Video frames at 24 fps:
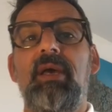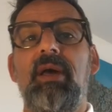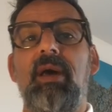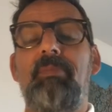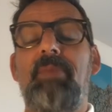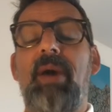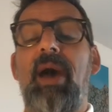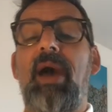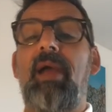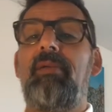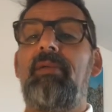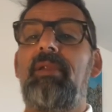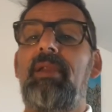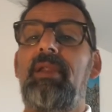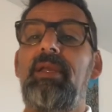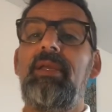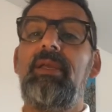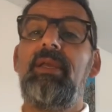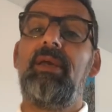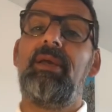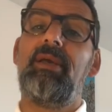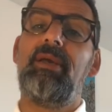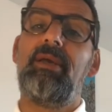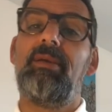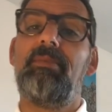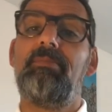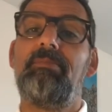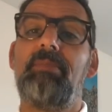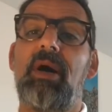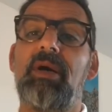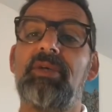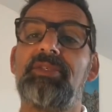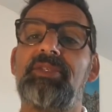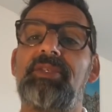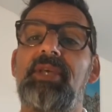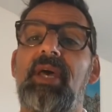Apparently,
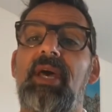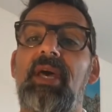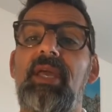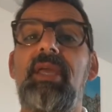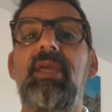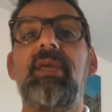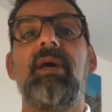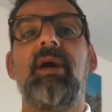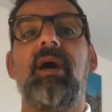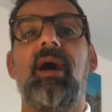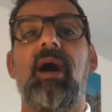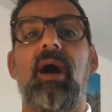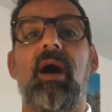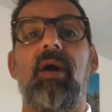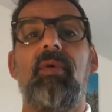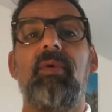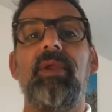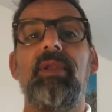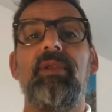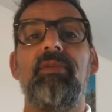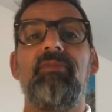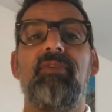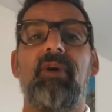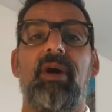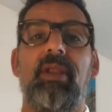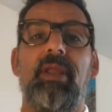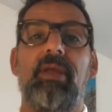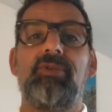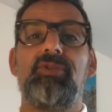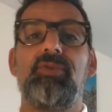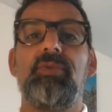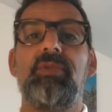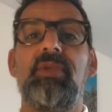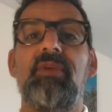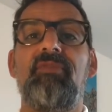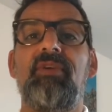Marseille are in
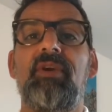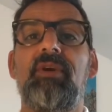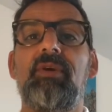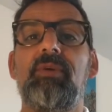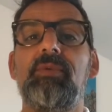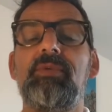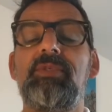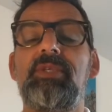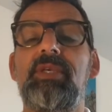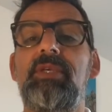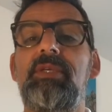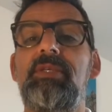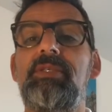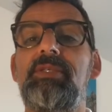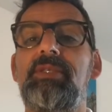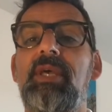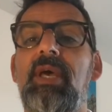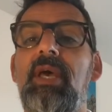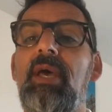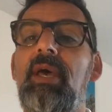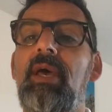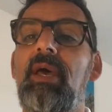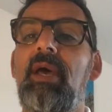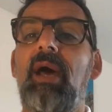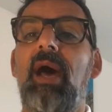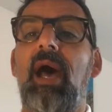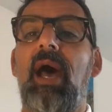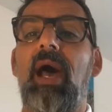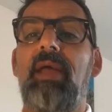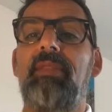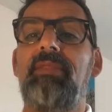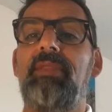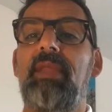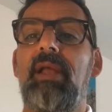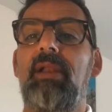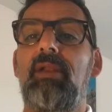financial difficulties
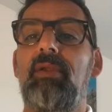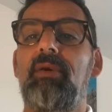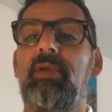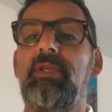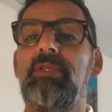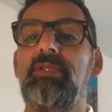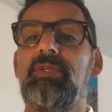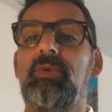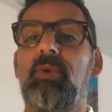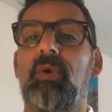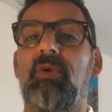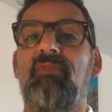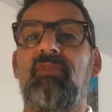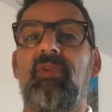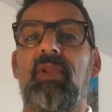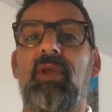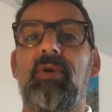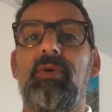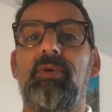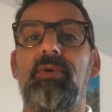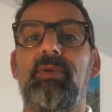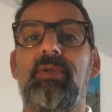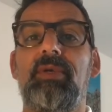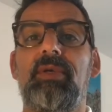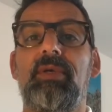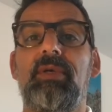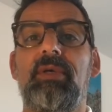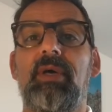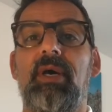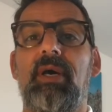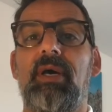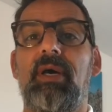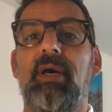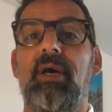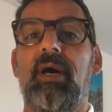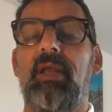and they're looking to offload
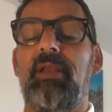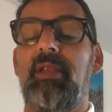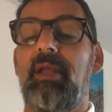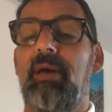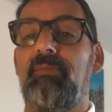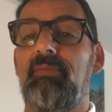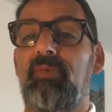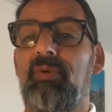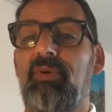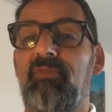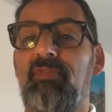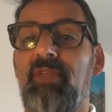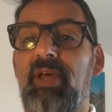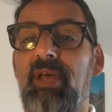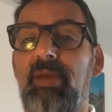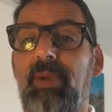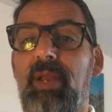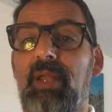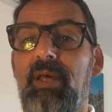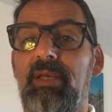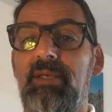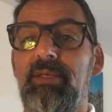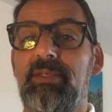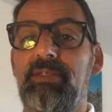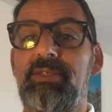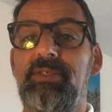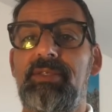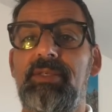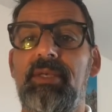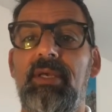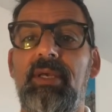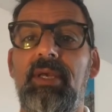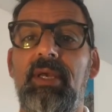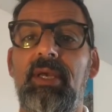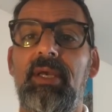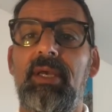a number of their players.